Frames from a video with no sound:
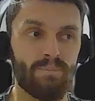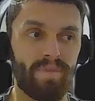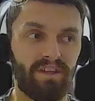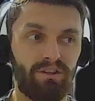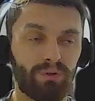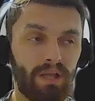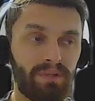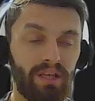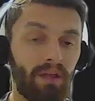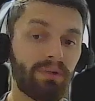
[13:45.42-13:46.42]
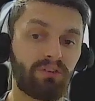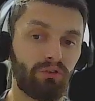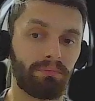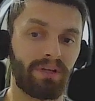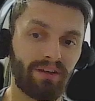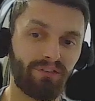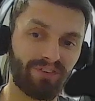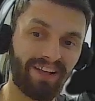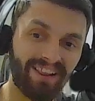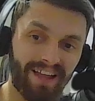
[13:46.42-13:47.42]
you will not be able to, because
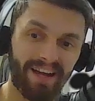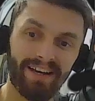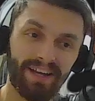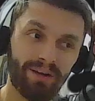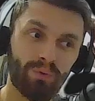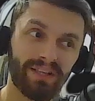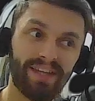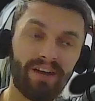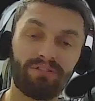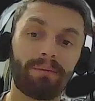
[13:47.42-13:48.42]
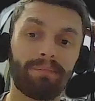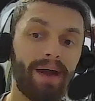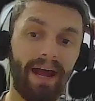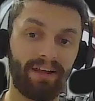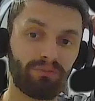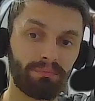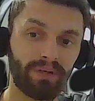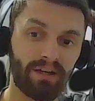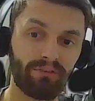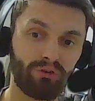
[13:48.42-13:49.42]
the lighting will never match,
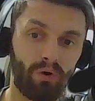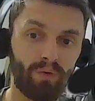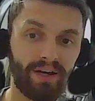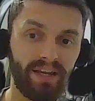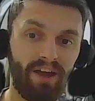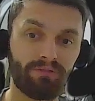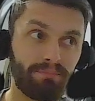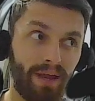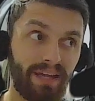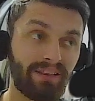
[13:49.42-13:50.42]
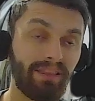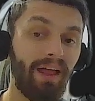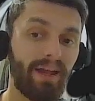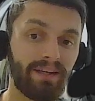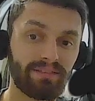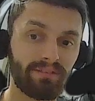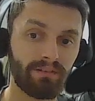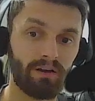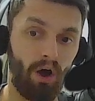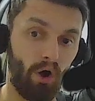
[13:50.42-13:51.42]
because you already have baked lights
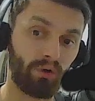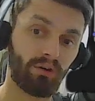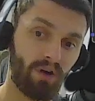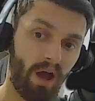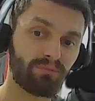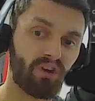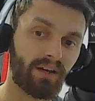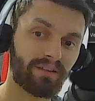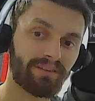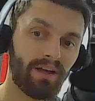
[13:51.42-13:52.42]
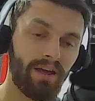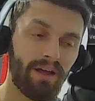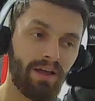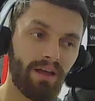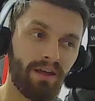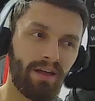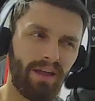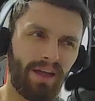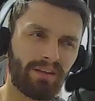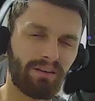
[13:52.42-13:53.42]
on your object
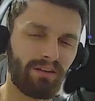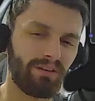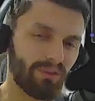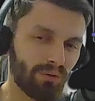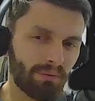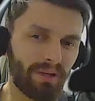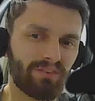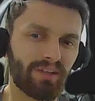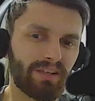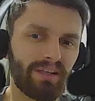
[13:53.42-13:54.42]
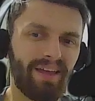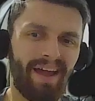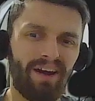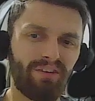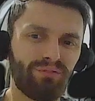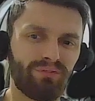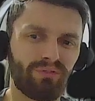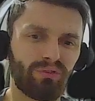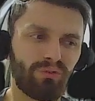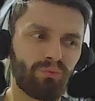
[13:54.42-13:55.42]
and you will basically have
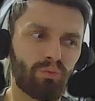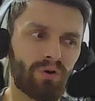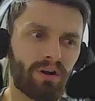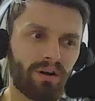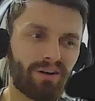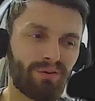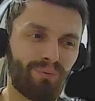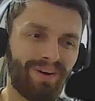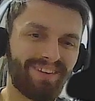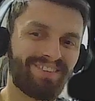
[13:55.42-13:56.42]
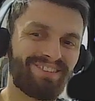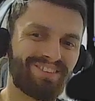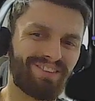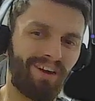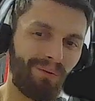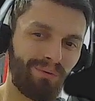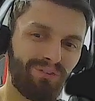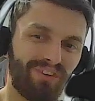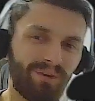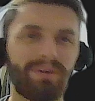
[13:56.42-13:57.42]
to work with
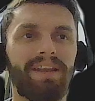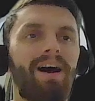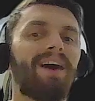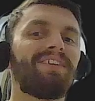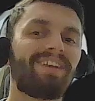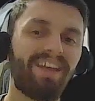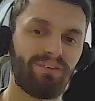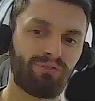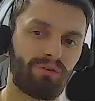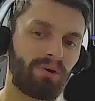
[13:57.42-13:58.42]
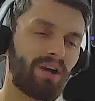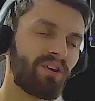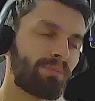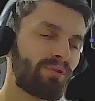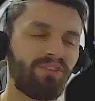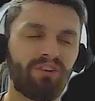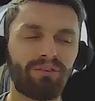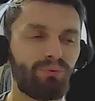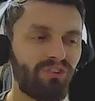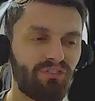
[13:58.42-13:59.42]
those and with other lights from your other
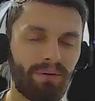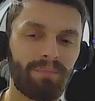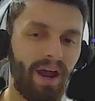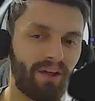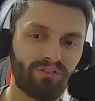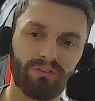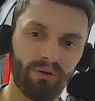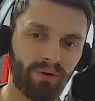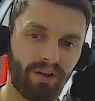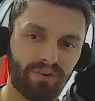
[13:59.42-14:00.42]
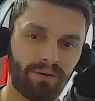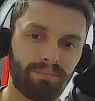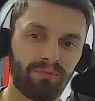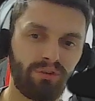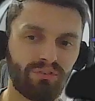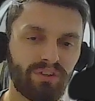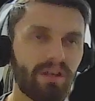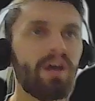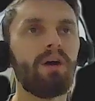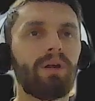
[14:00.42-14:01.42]
projects, which is a mess. Don't ever use it.
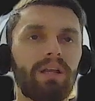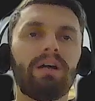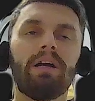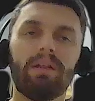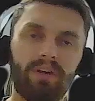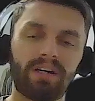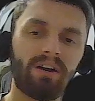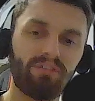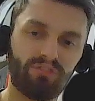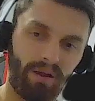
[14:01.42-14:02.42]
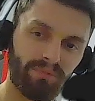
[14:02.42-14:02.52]
Well, there are some